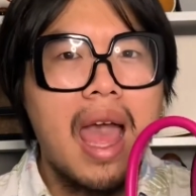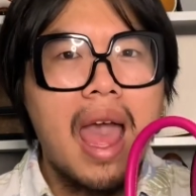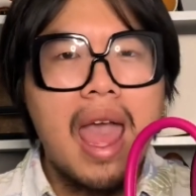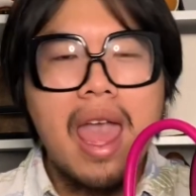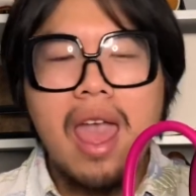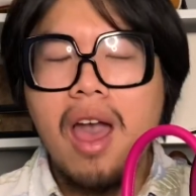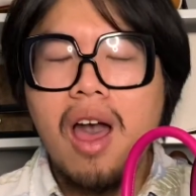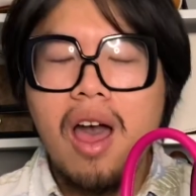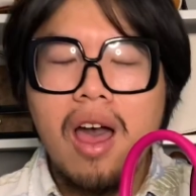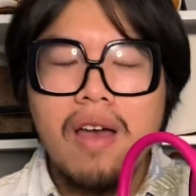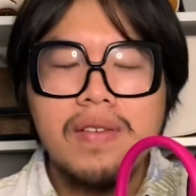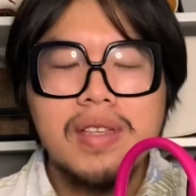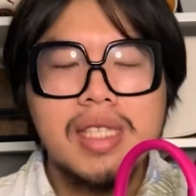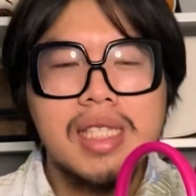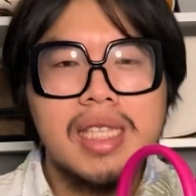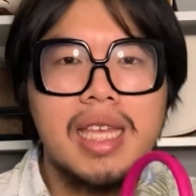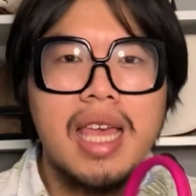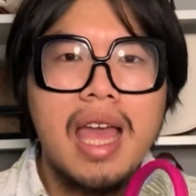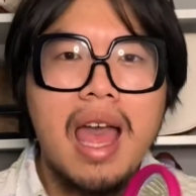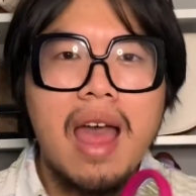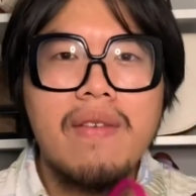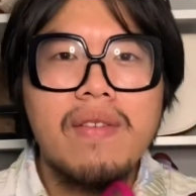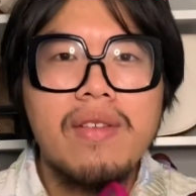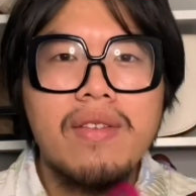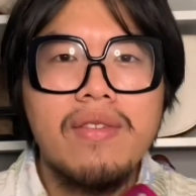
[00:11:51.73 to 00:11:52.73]
I obviously
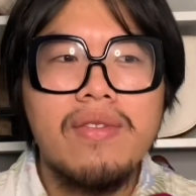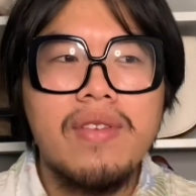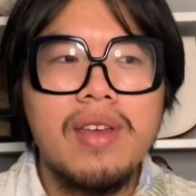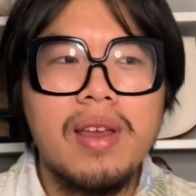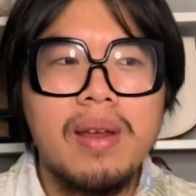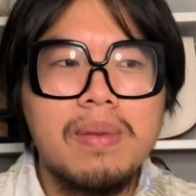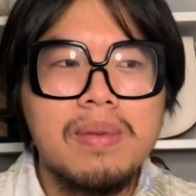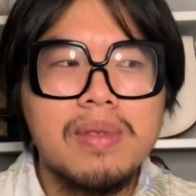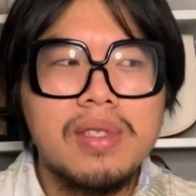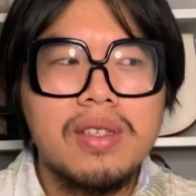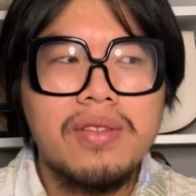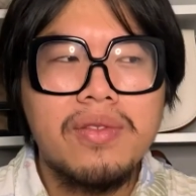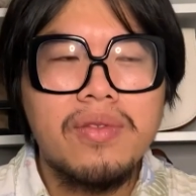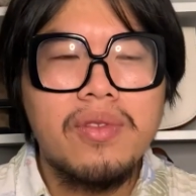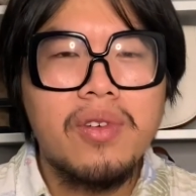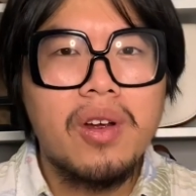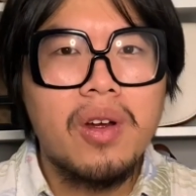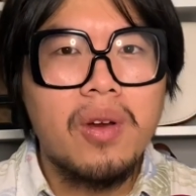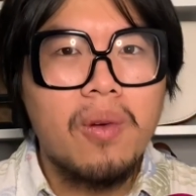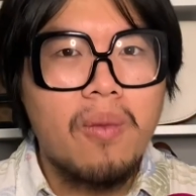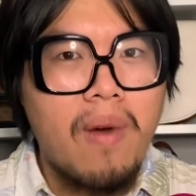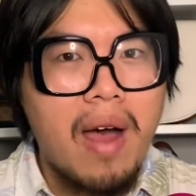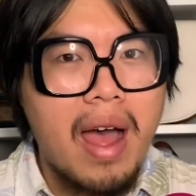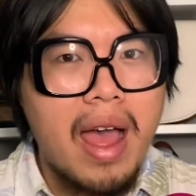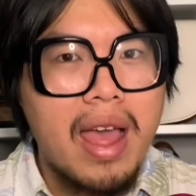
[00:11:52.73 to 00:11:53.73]
haven't filmed for
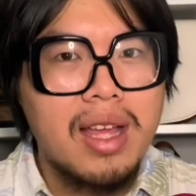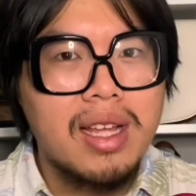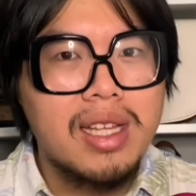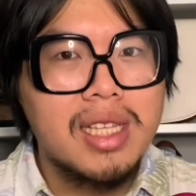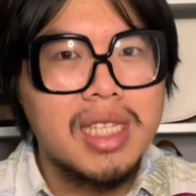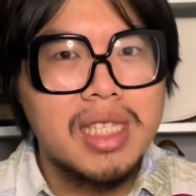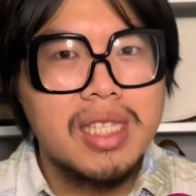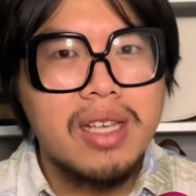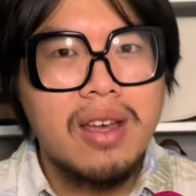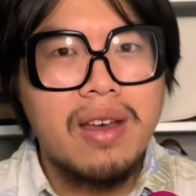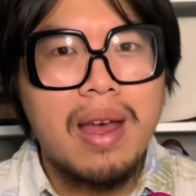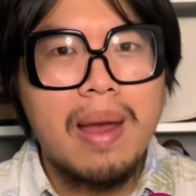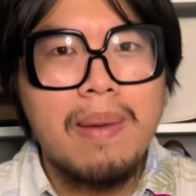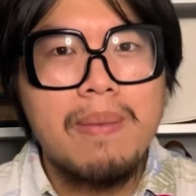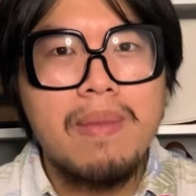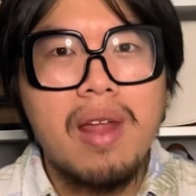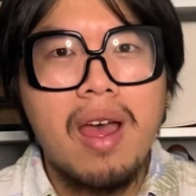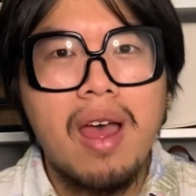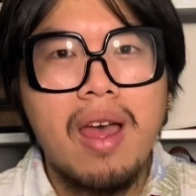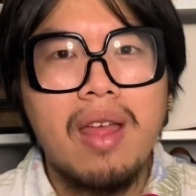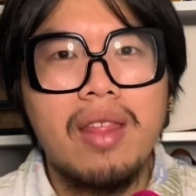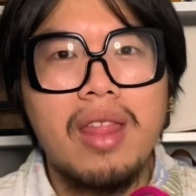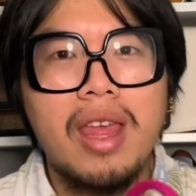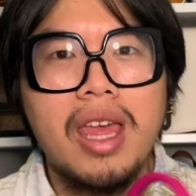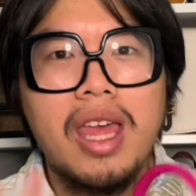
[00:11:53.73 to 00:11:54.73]
a while, so I'm
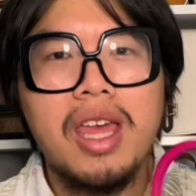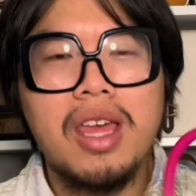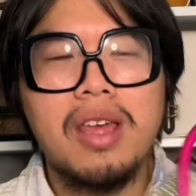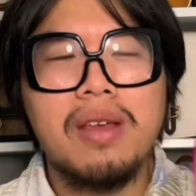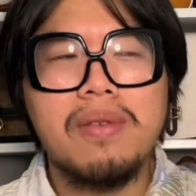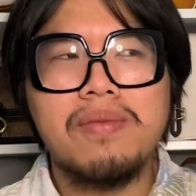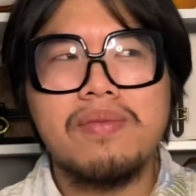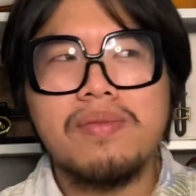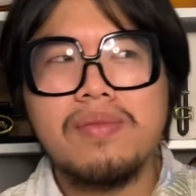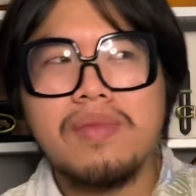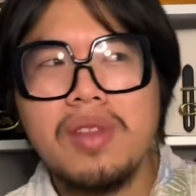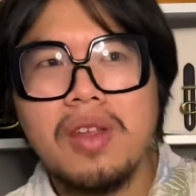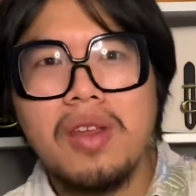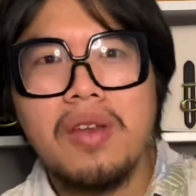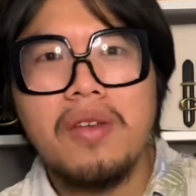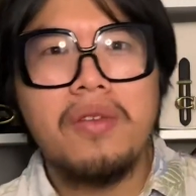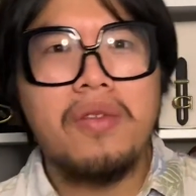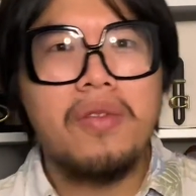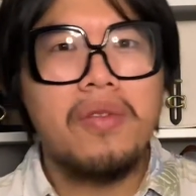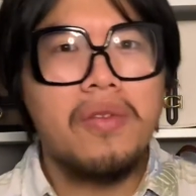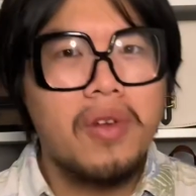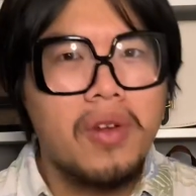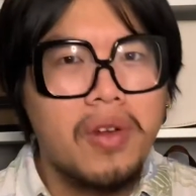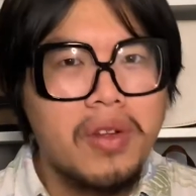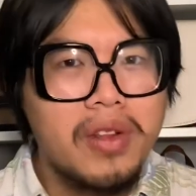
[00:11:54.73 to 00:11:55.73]
not like
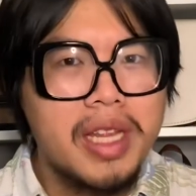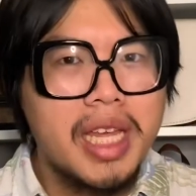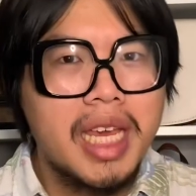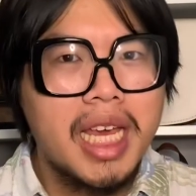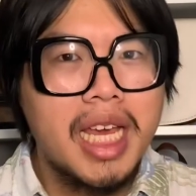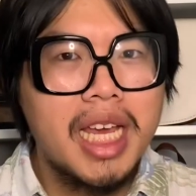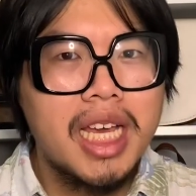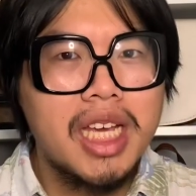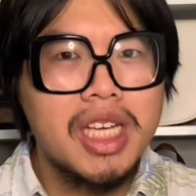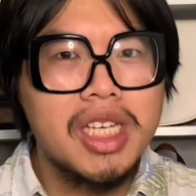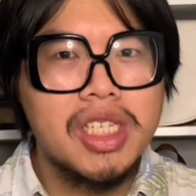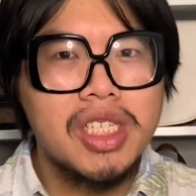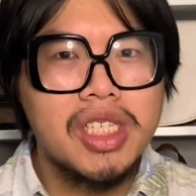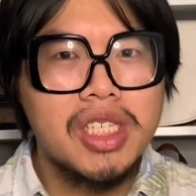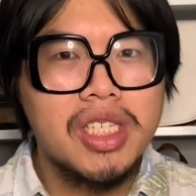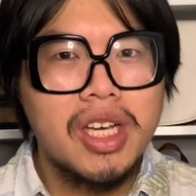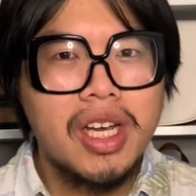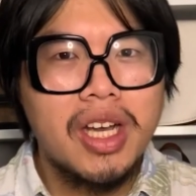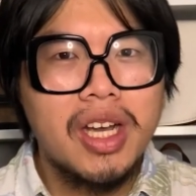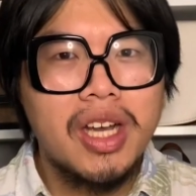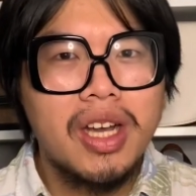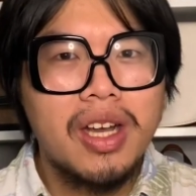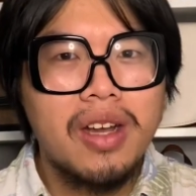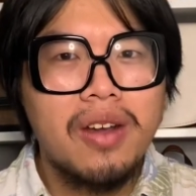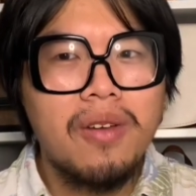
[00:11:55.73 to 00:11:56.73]
fully
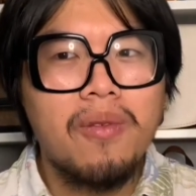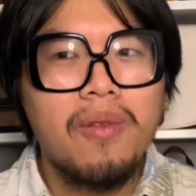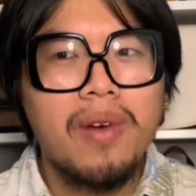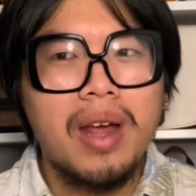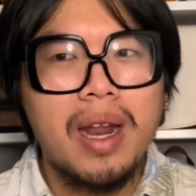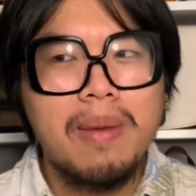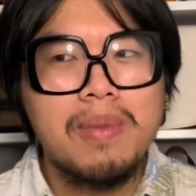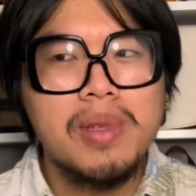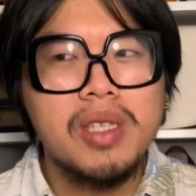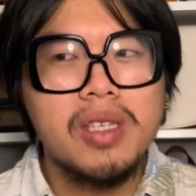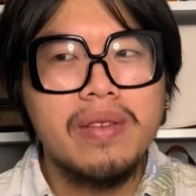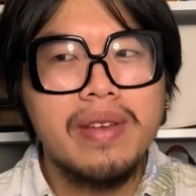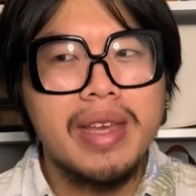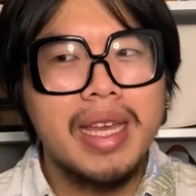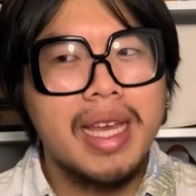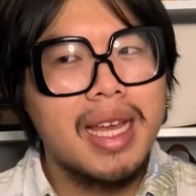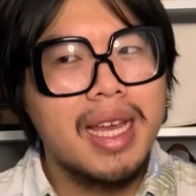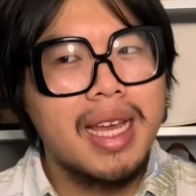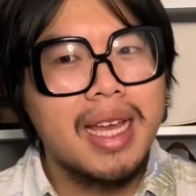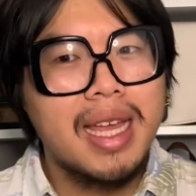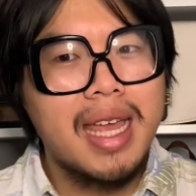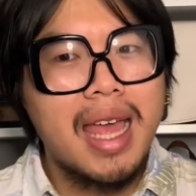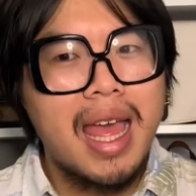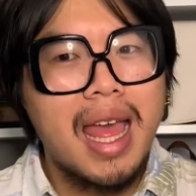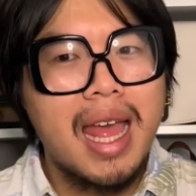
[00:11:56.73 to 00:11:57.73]
sure what I'm doing
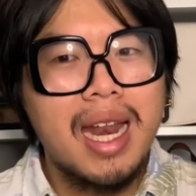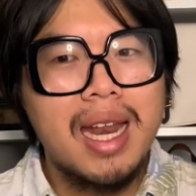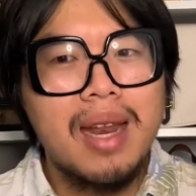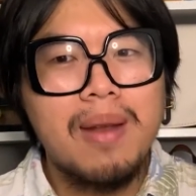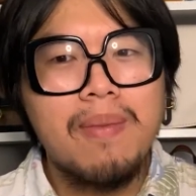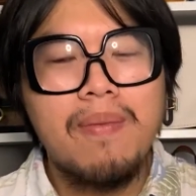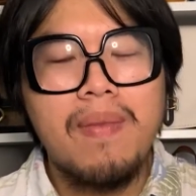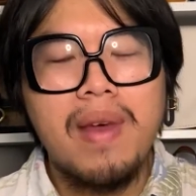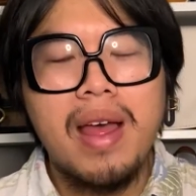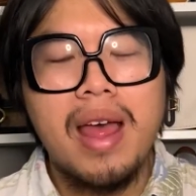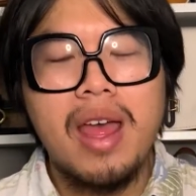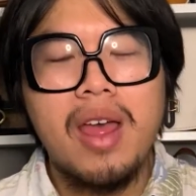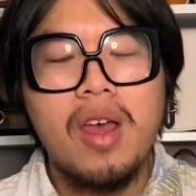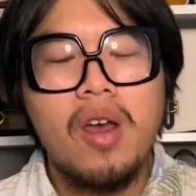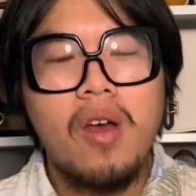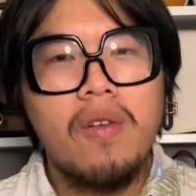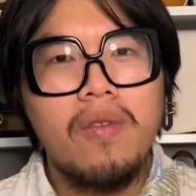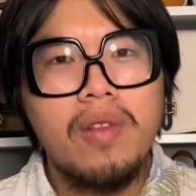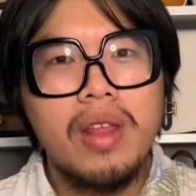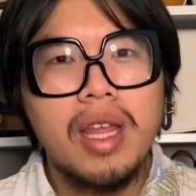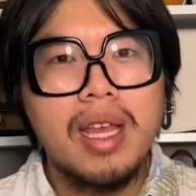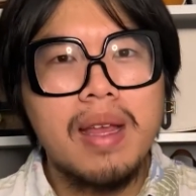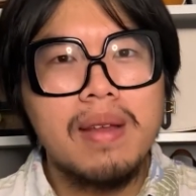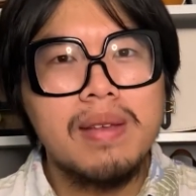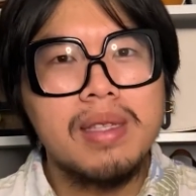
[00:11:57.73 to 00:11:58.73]
again, but
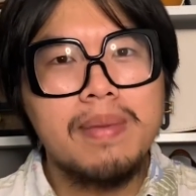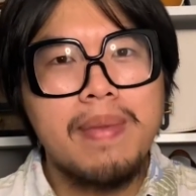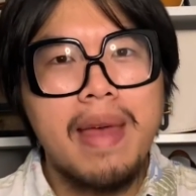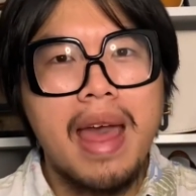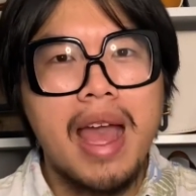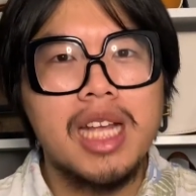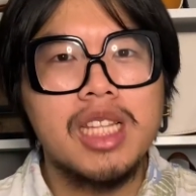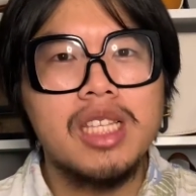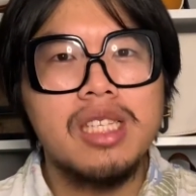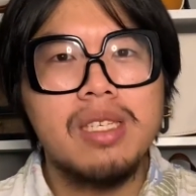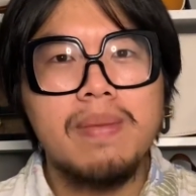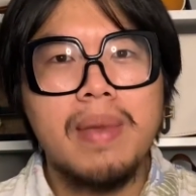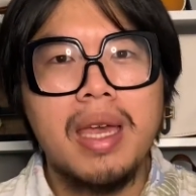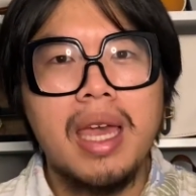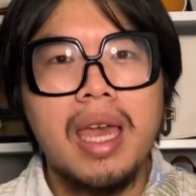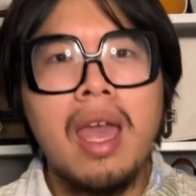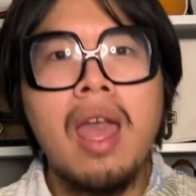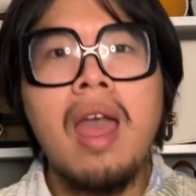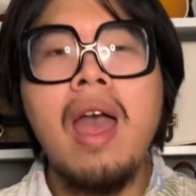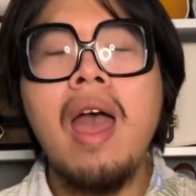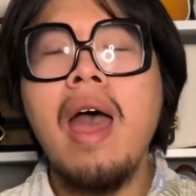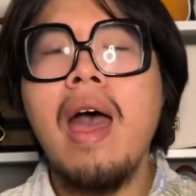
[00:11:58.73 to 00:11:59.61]
hopefully it comes back to me.